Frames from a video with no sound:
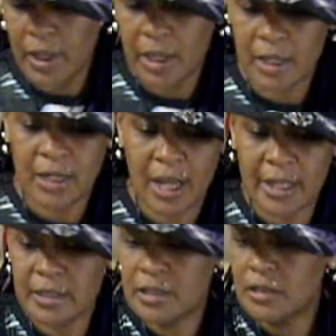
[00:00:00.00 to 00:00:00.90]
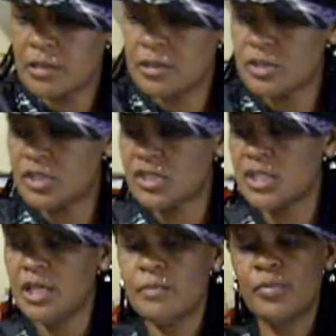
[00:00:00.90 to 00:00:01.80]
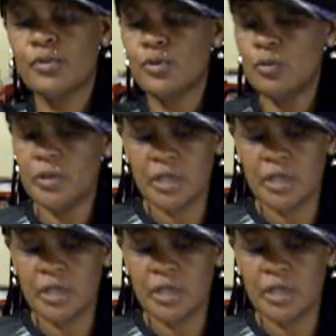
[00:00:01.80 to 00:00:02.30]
and not skim through,